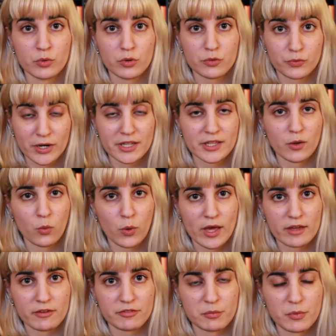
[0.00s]
running
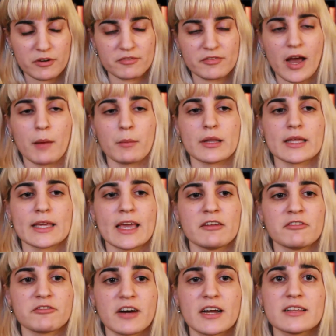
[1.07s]
away from her family
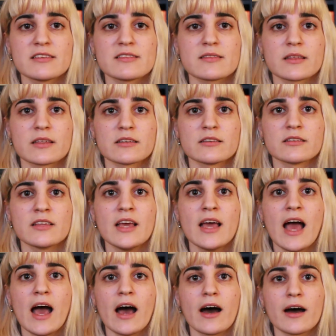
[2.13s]
and finds this
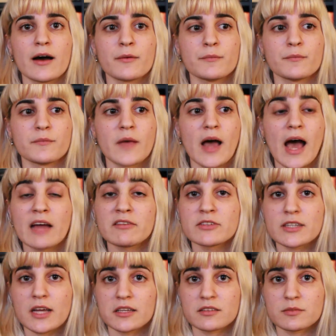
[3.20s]

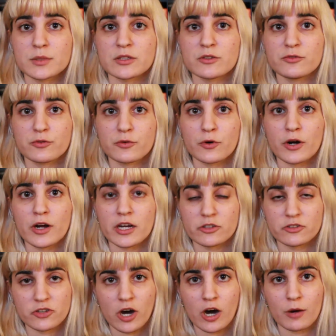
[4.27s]
advertisement for a
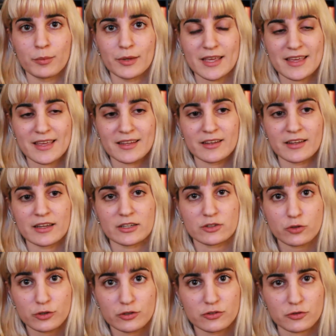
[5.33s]
job in a
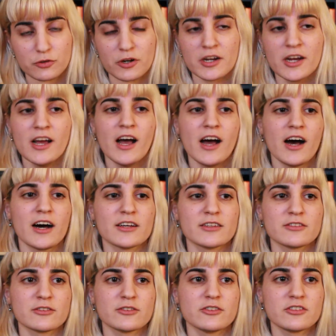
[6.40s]
toy store.
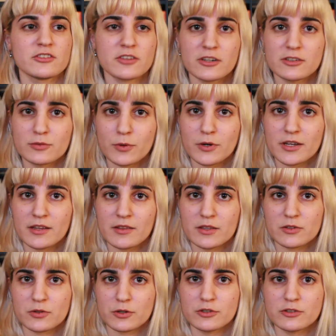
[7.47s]
So she starts working in the
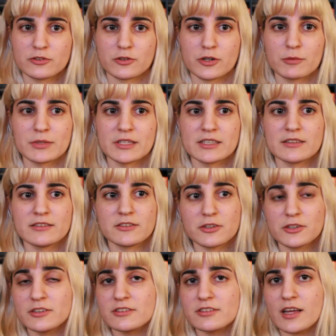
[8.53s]
toy store, but it
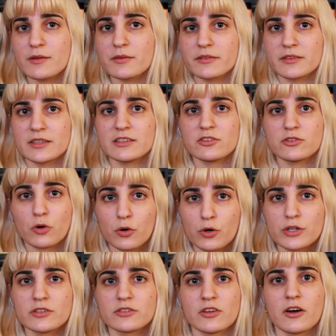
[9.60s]
turns out that these
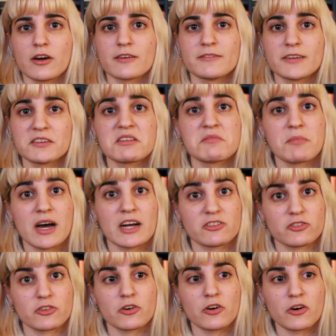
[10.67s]
toys are very
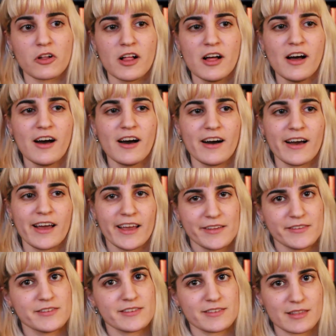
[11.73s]
magical,
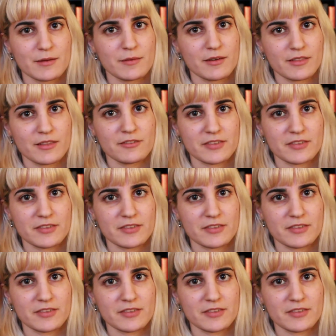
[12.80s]
hence the